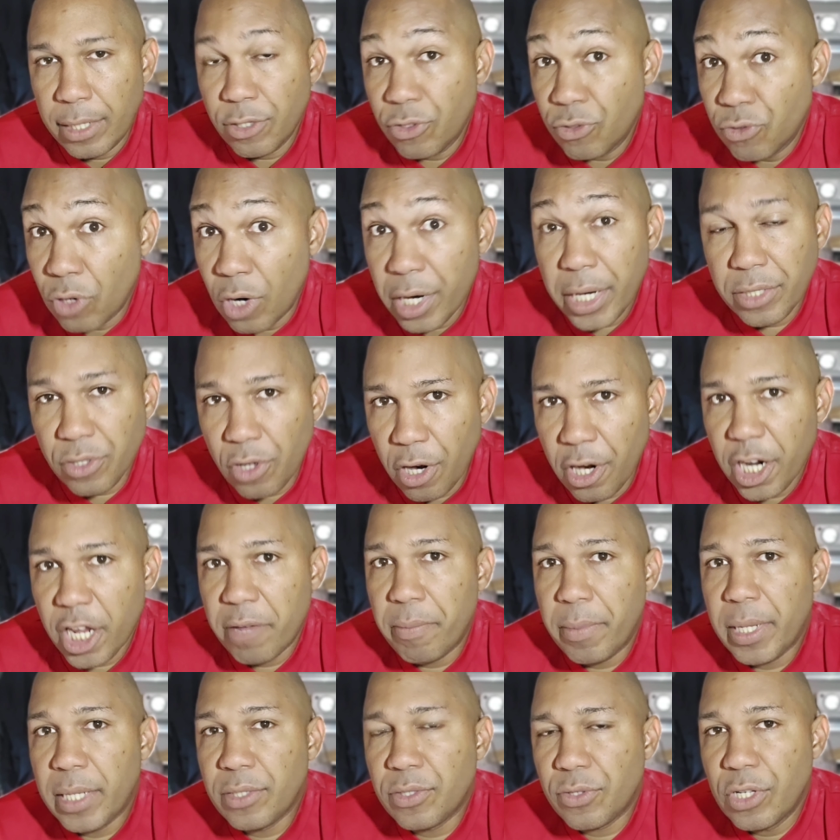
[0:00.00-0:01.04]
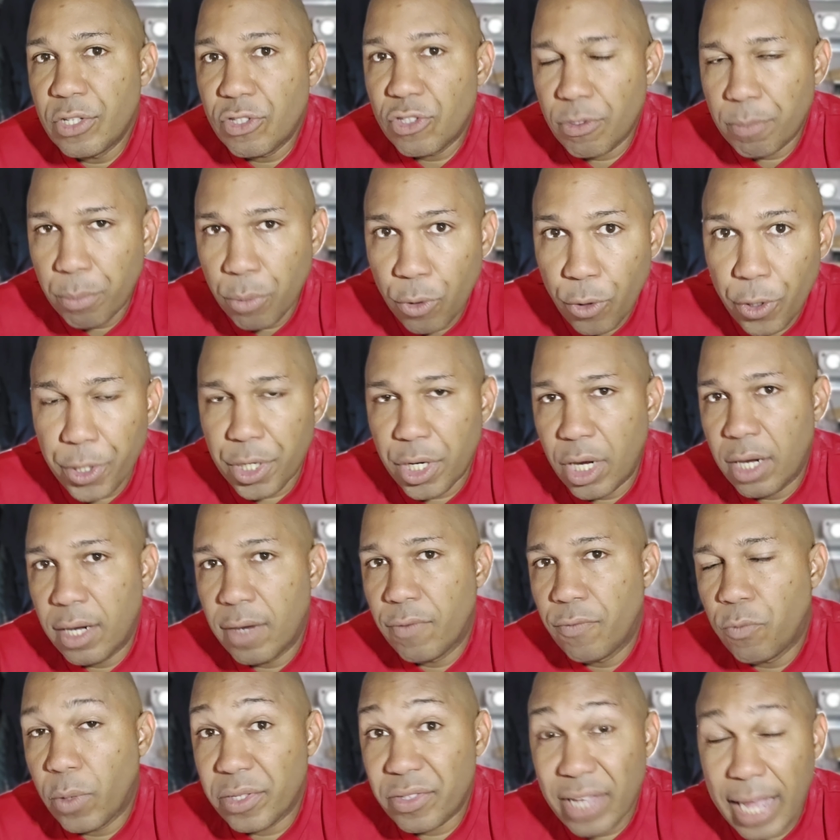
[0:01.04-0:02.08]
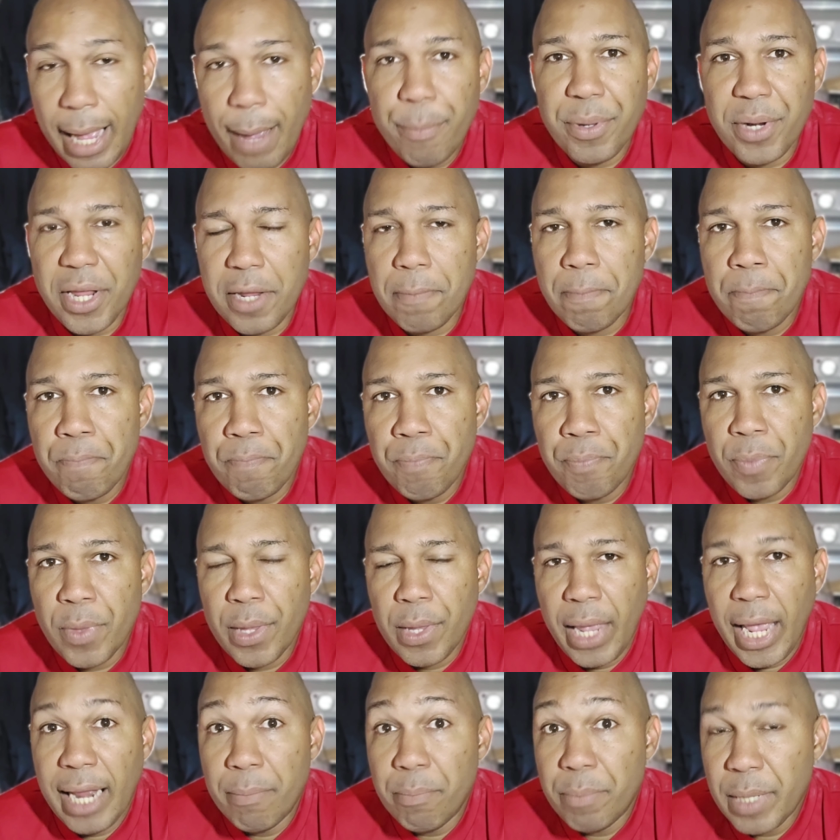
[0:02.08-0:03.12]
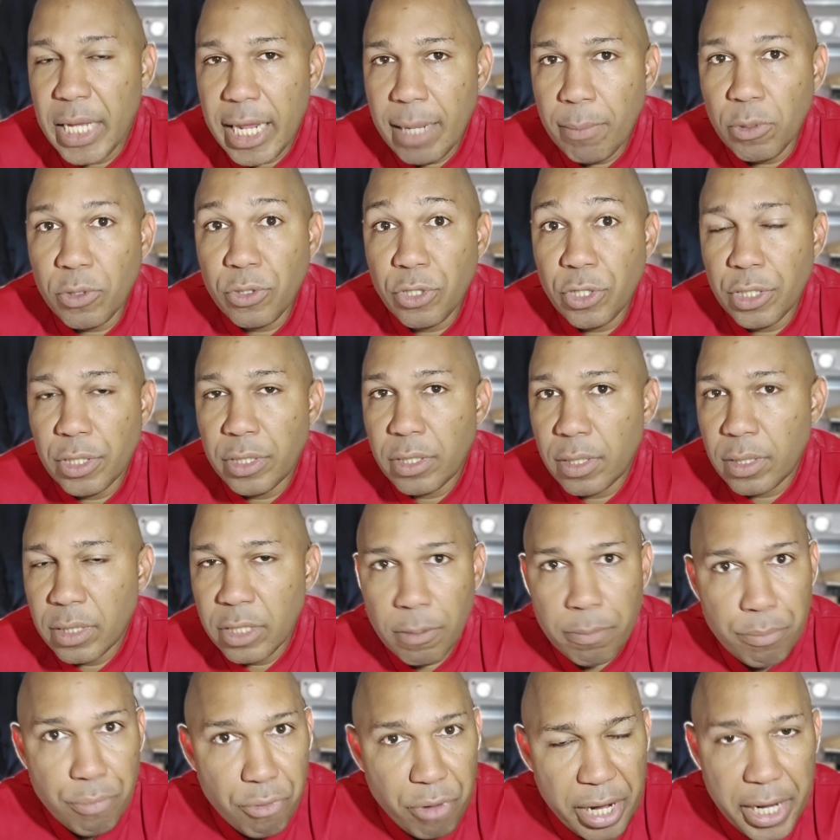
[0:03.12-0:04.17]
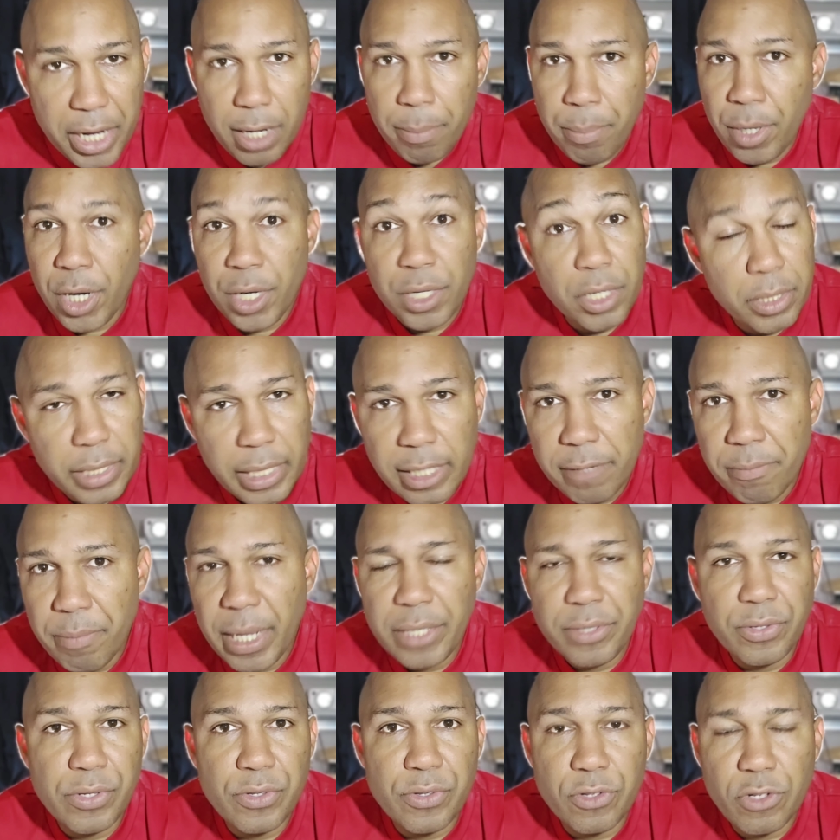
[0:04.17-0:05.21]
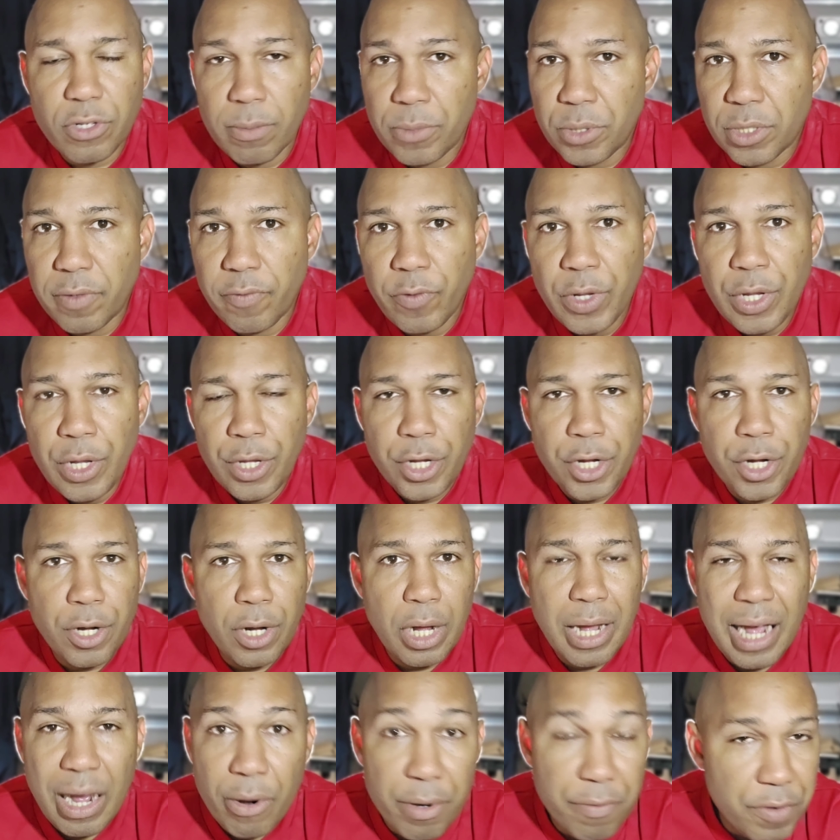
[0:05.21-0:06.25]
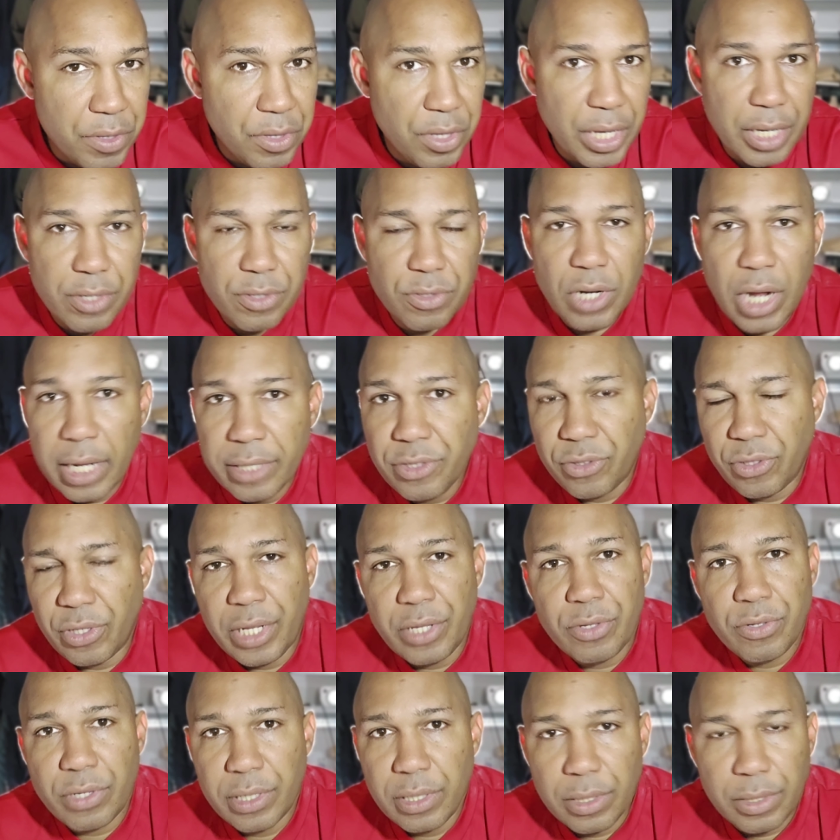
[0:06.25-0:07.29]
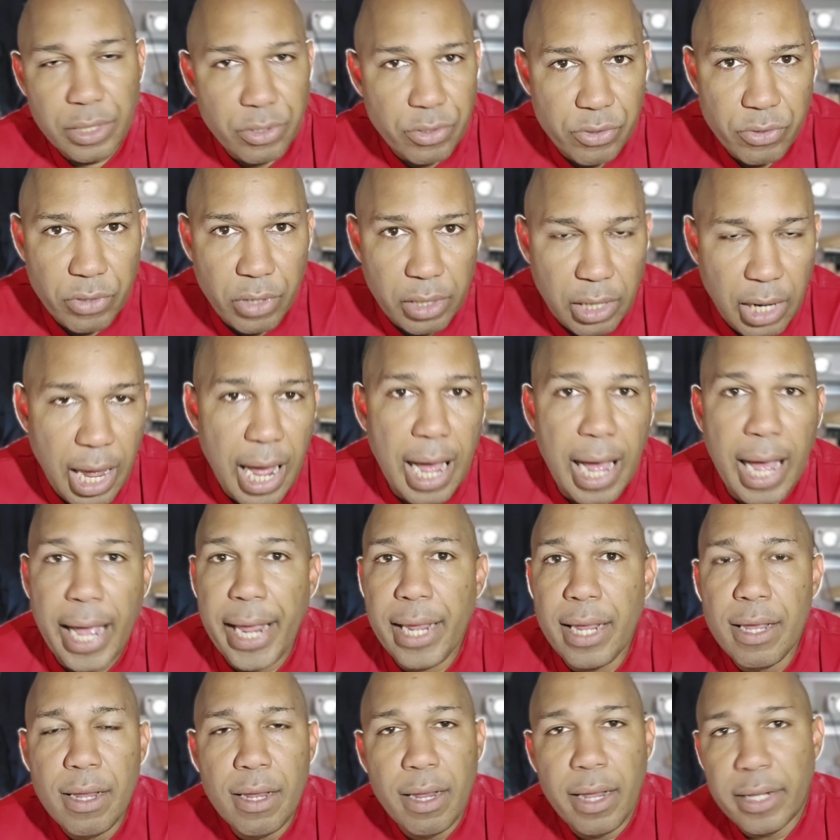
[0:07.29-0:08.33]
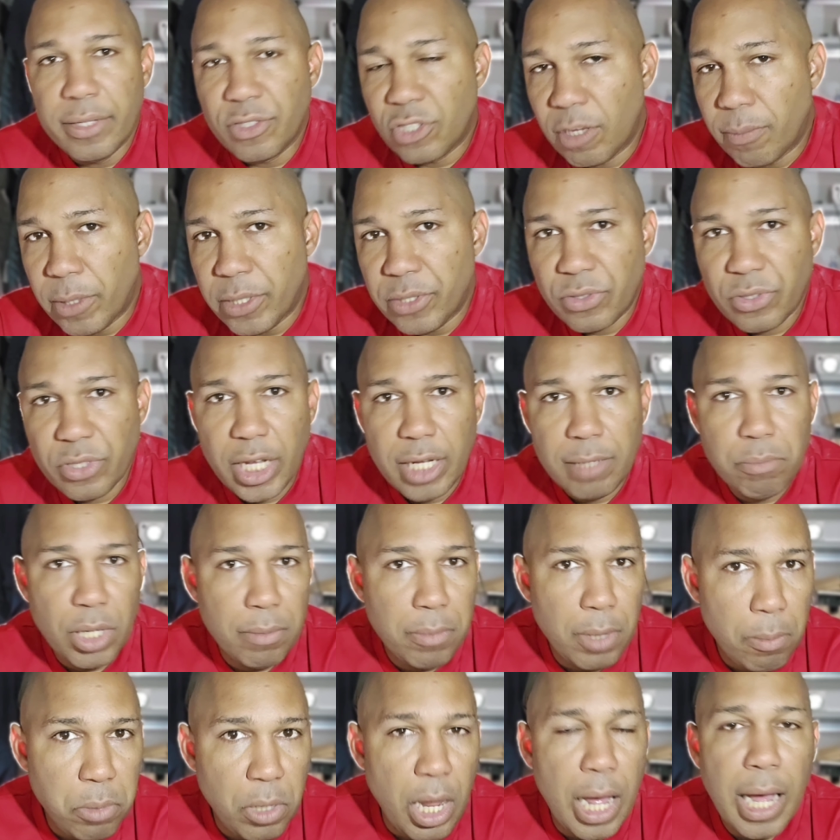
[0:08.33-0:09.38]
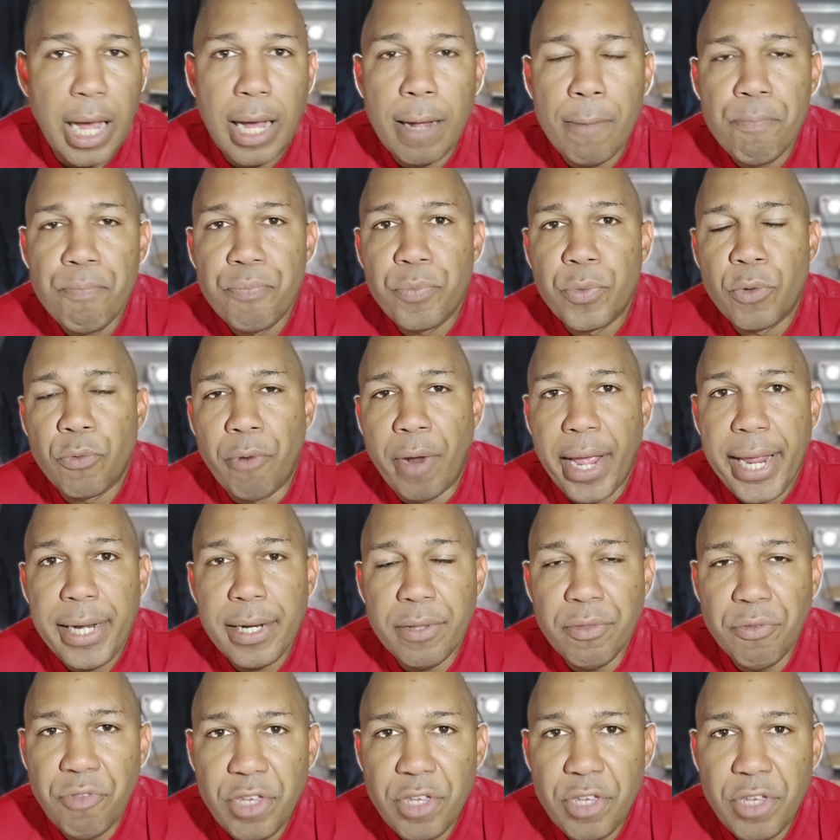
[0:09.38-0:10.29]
The strongest arguments in support of what's happening and be able to, to break it apart on a daily basis in terms of, you know, how everything is nonsense and this is a lie and someone said blah, blah, blah, right?